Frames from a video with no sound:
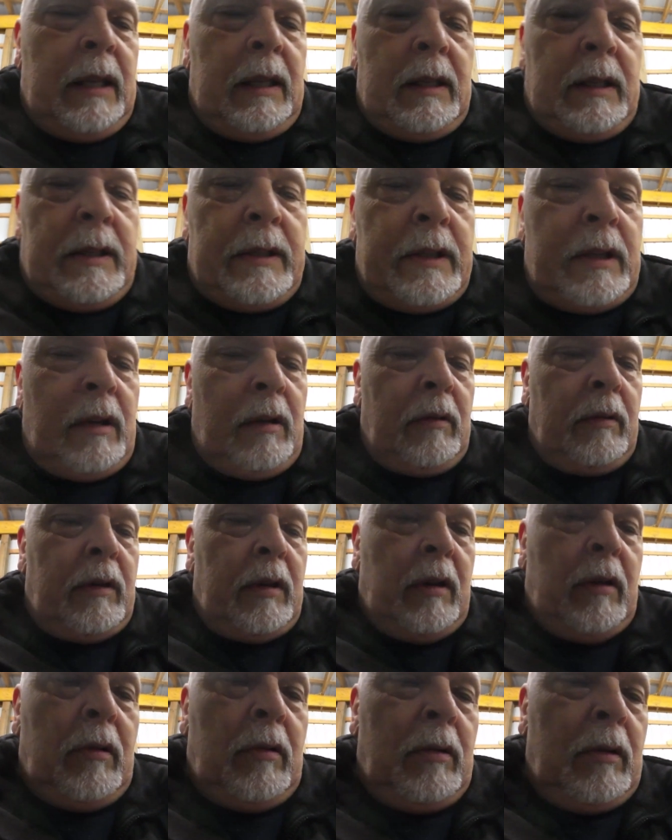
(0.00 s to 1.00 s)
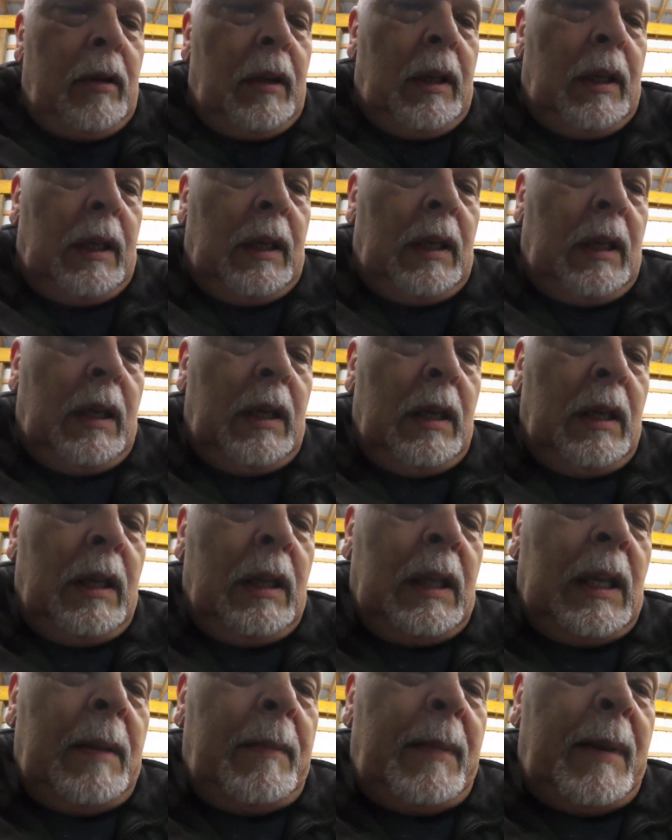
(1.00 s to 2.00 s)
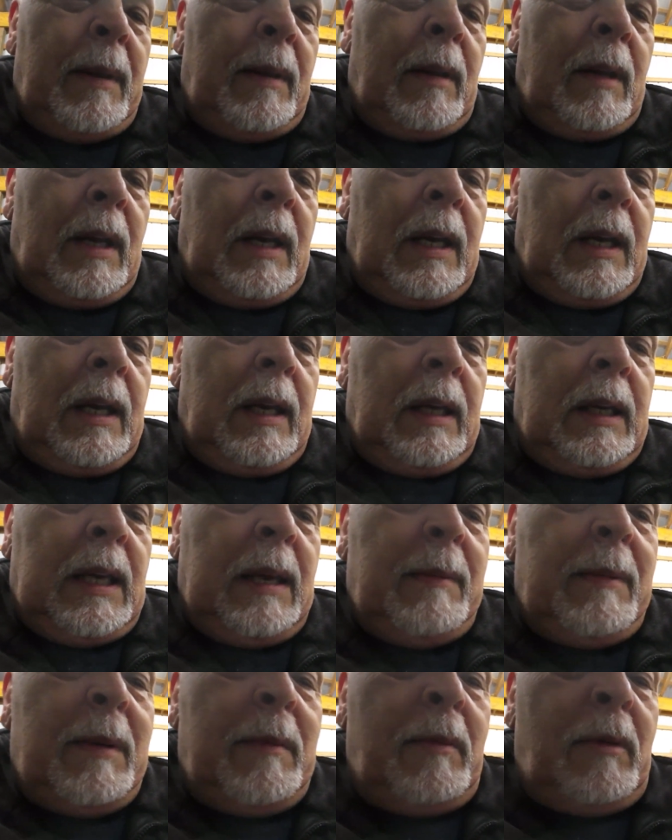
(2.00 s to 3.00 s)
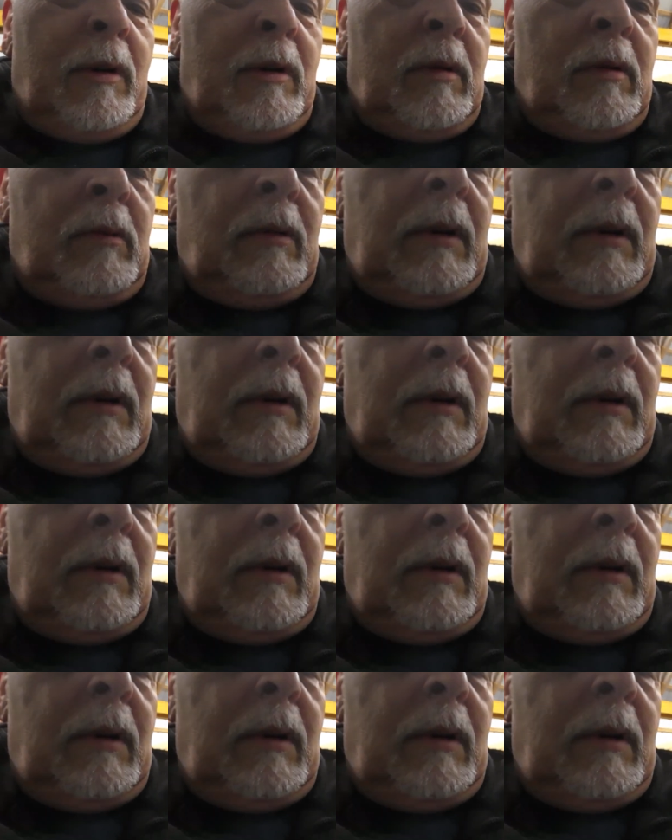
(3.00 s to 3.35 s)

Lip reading: just go to the Kimimoto